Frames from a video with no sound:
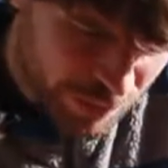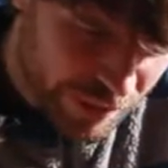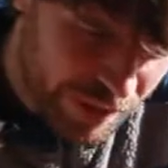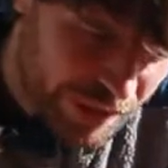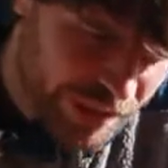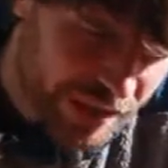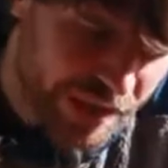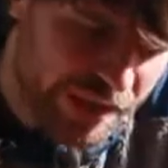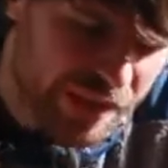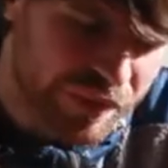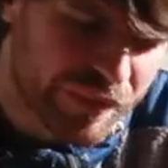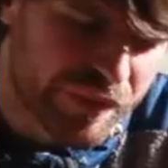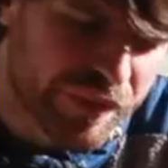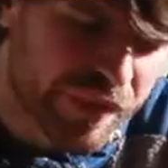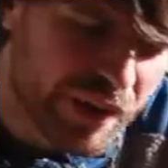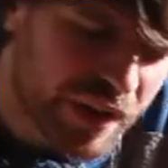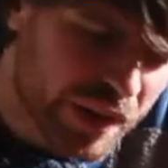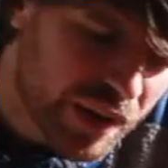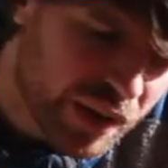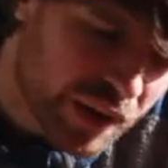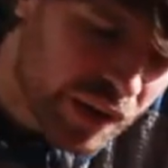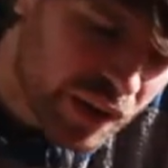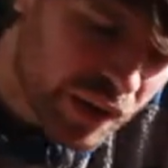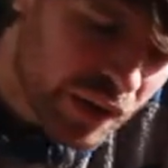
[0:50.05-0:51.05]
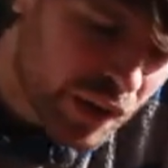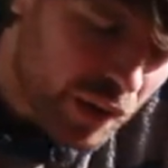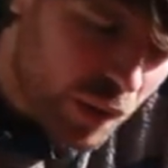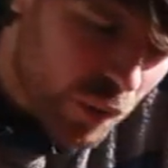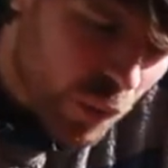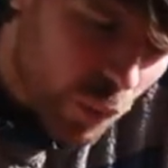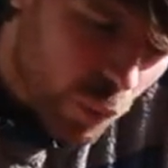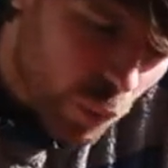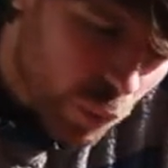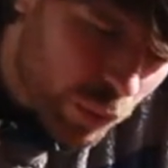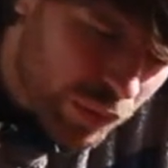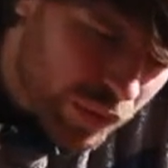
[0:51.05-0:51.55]
that I have
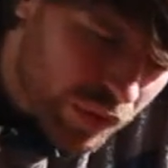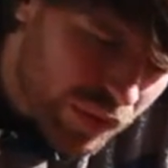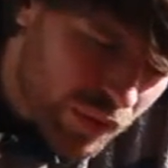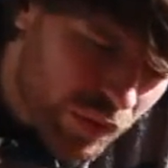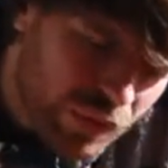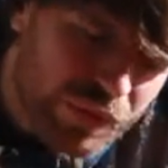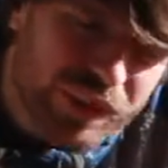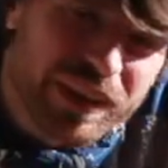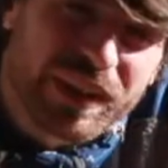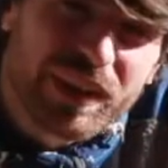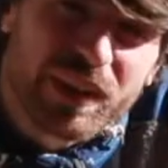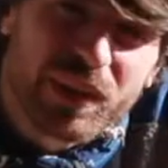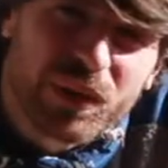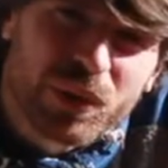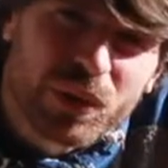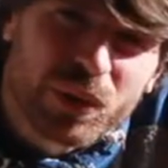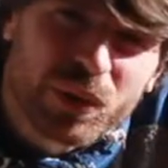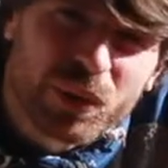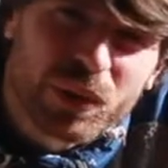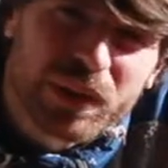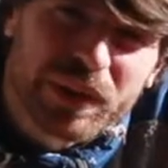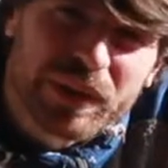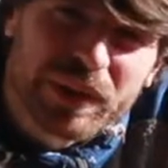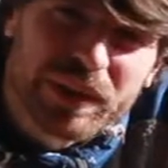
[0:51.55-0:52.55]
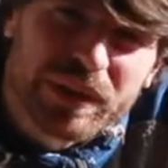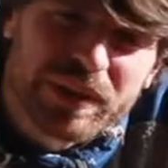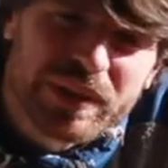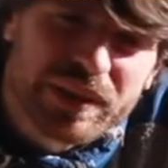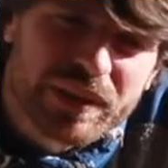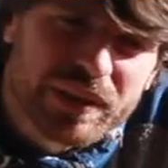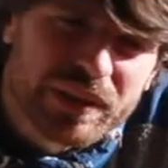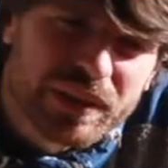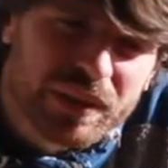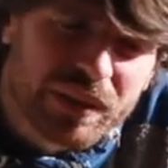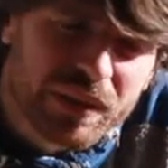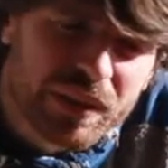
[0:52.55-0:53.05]
with the video
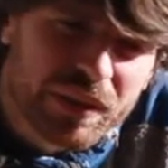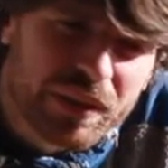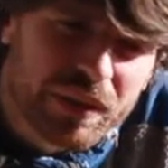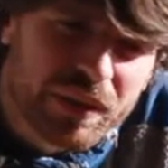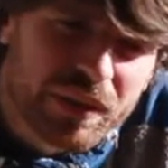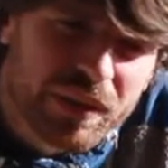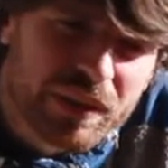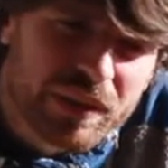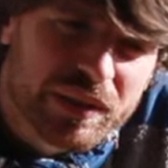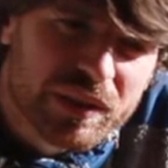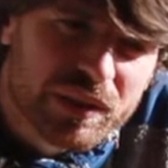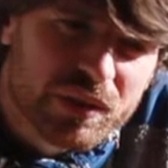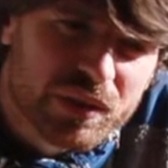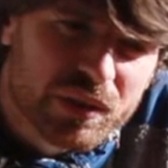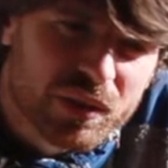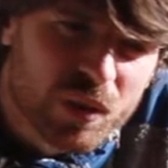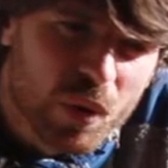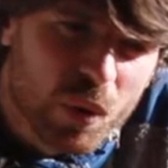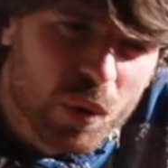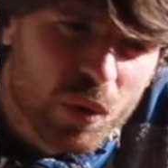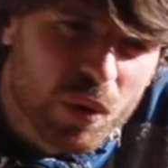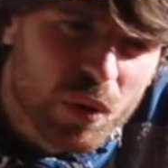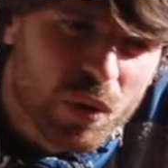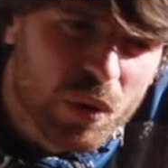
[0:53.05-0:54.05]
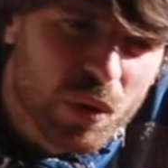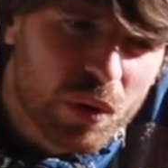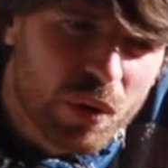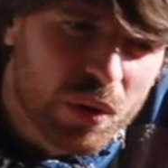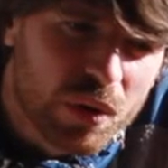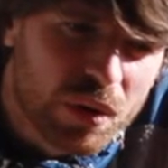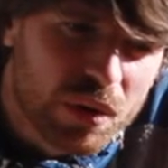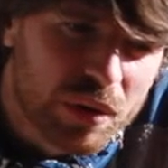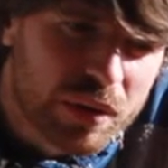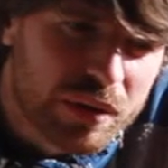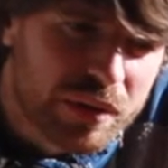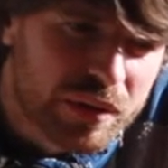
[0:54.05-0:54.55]
is this
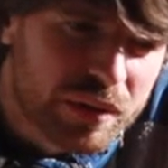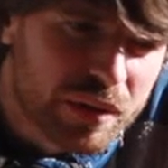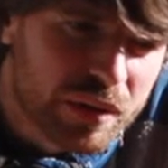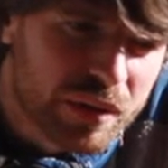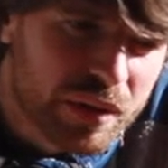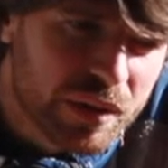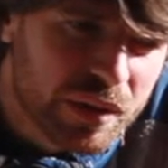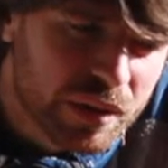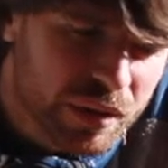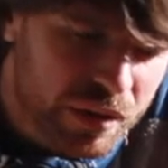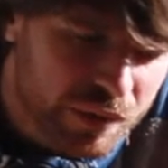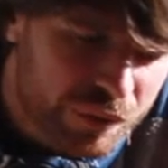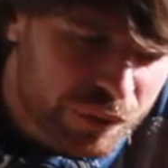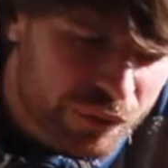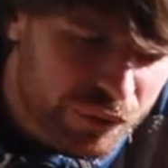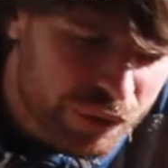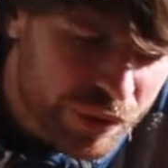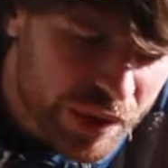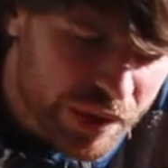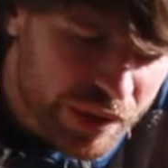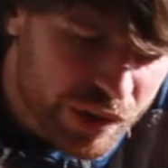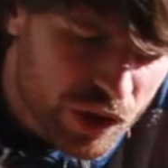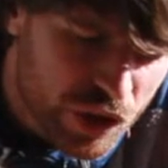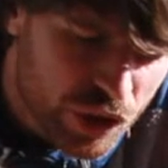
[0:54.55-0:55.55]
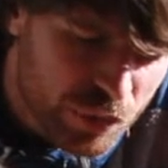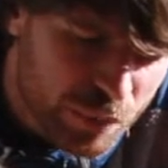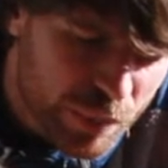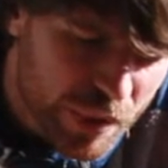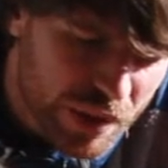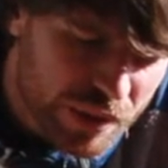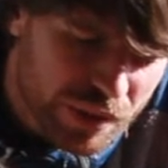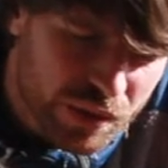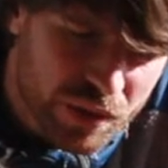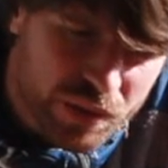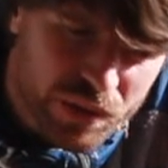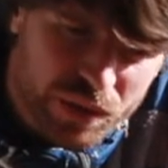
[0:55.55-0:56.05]
so-called French
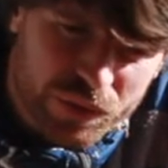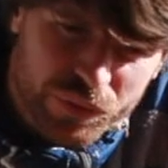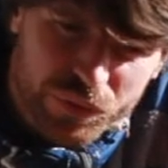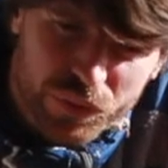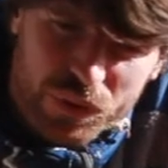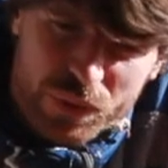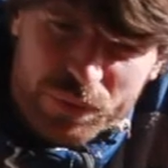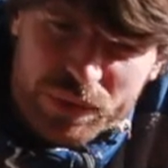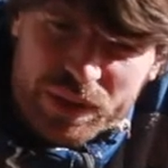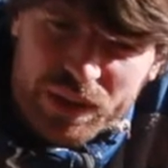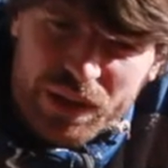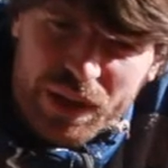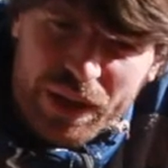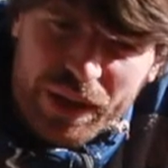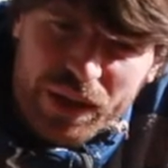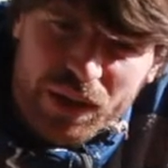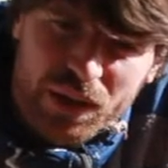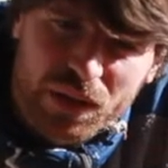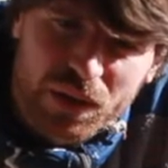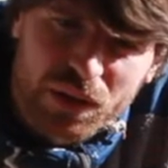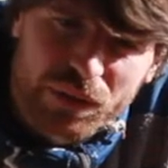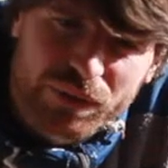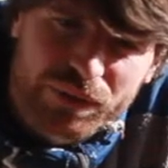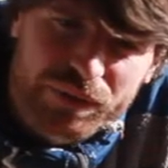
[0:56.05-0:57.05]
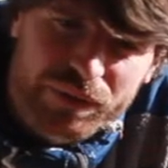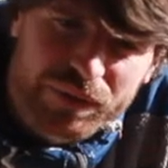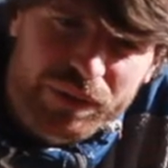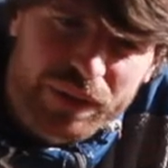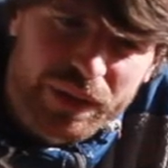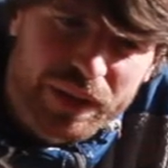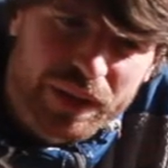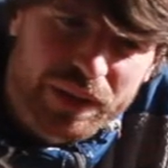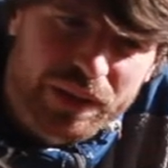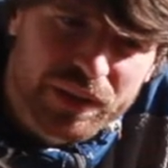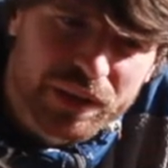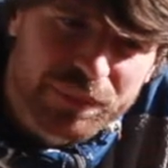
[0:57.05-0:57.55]
method from Slackenoff
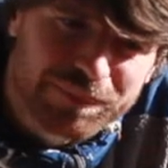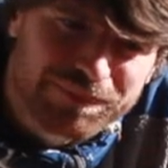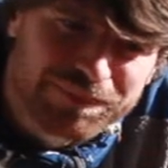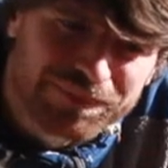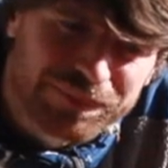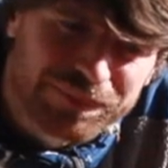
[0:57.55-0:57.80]
that